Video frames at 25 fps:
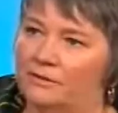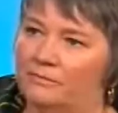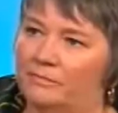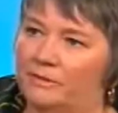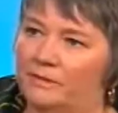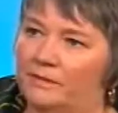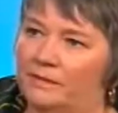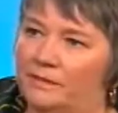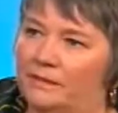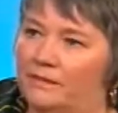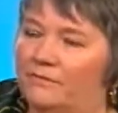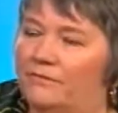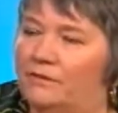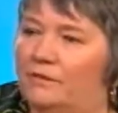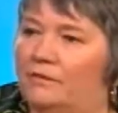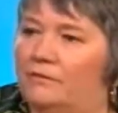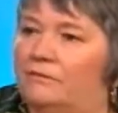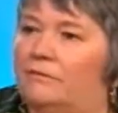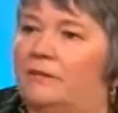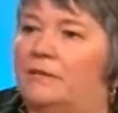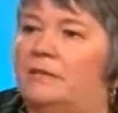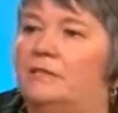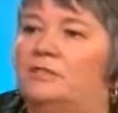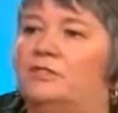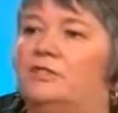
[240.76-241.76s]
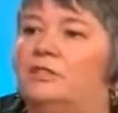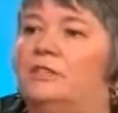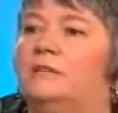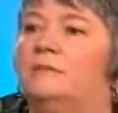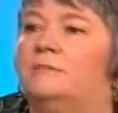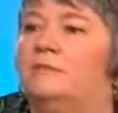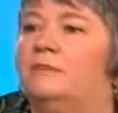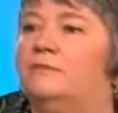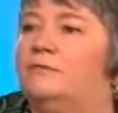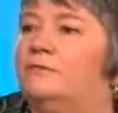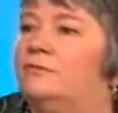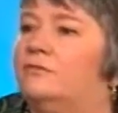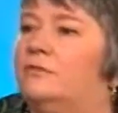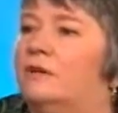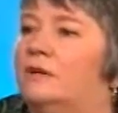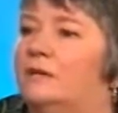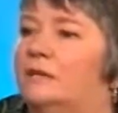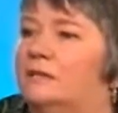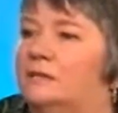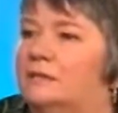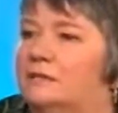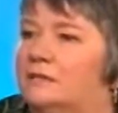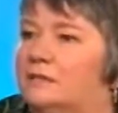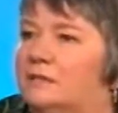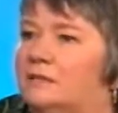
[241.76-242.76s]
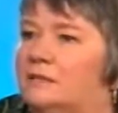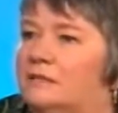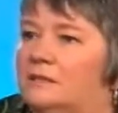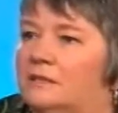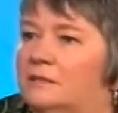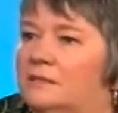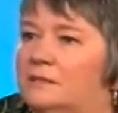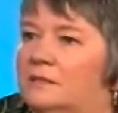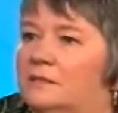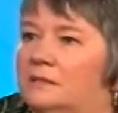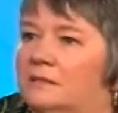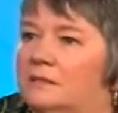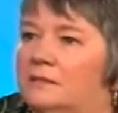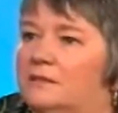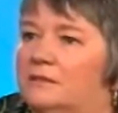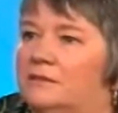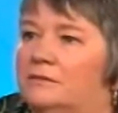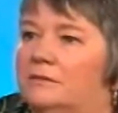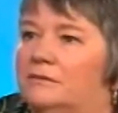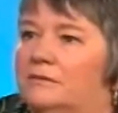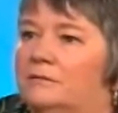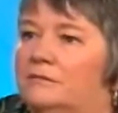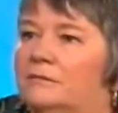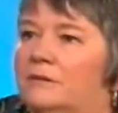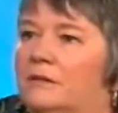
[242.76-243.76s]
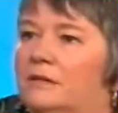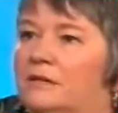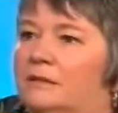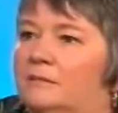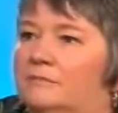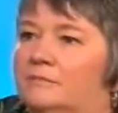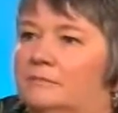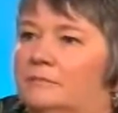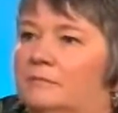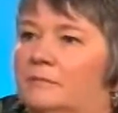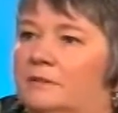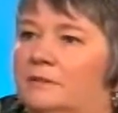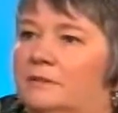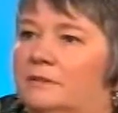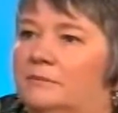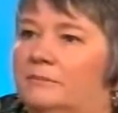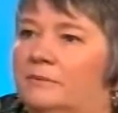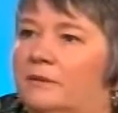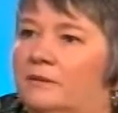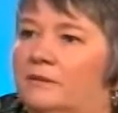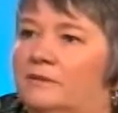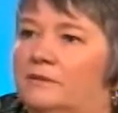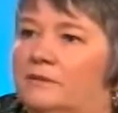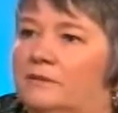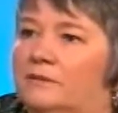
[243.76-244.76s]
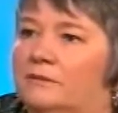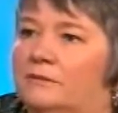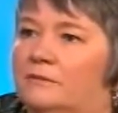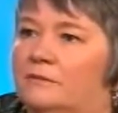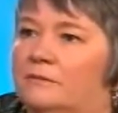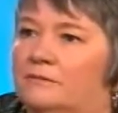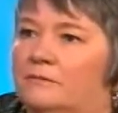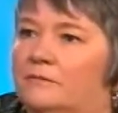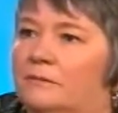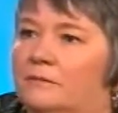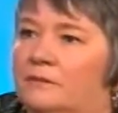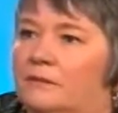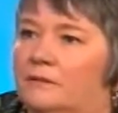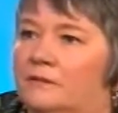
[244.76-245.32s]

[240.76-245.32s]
I'd been given a regime of drugs to, I suppose, to